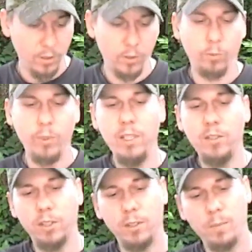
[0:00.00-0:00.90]
Another
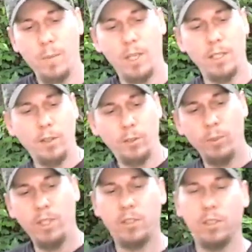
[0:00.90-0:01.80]

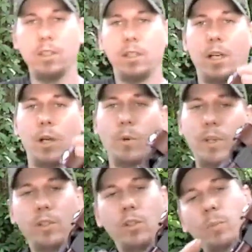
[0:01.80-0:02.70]
reason I wanted to